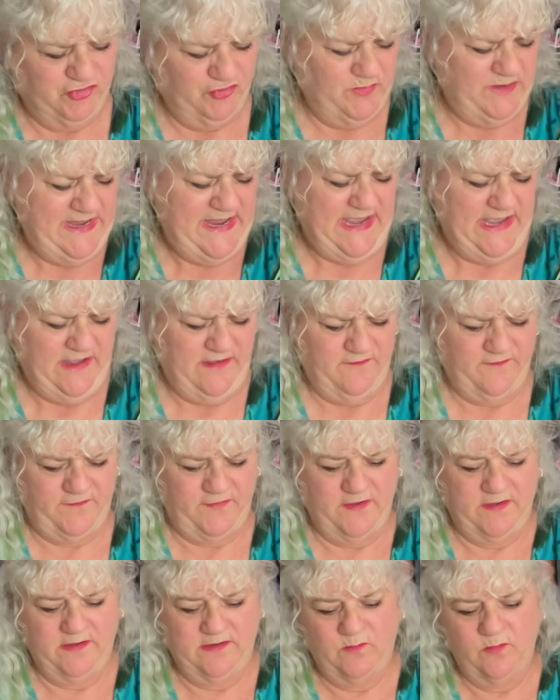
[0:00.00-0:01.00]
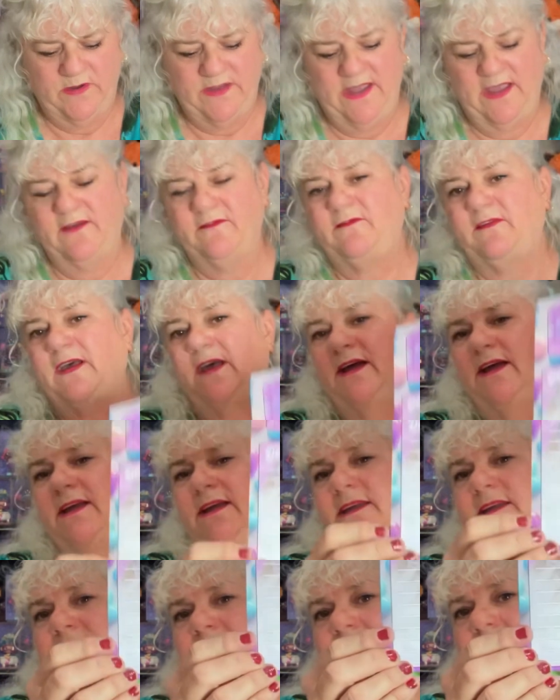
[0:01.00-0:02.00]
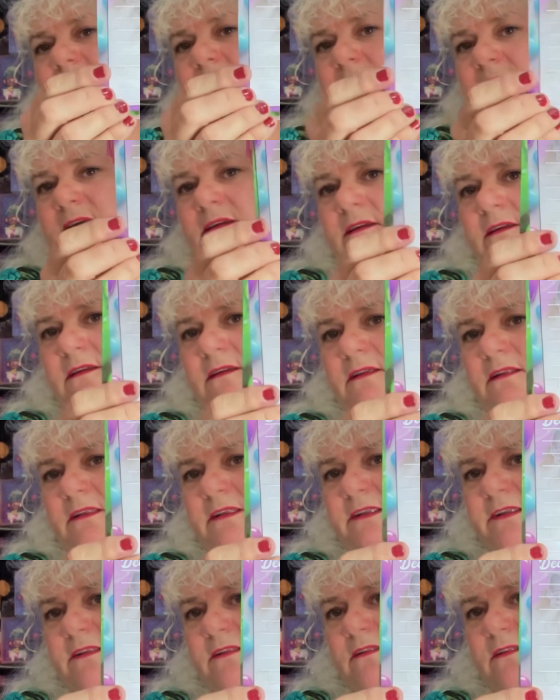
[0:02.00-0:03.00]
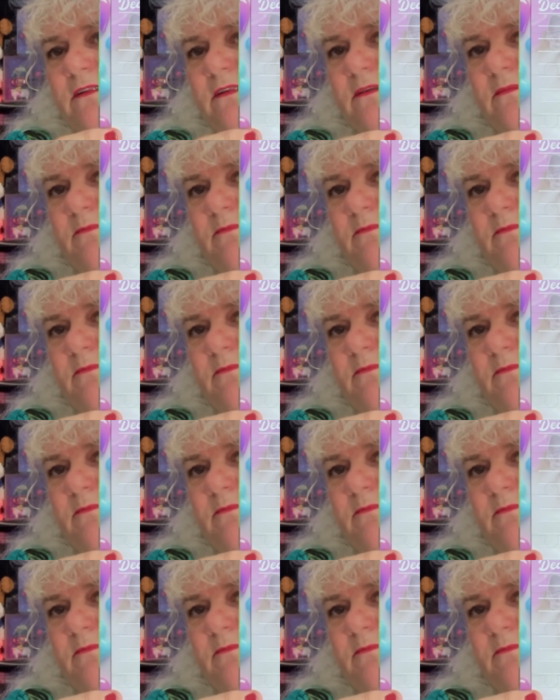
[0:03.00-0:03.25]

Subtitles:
we have? We have a little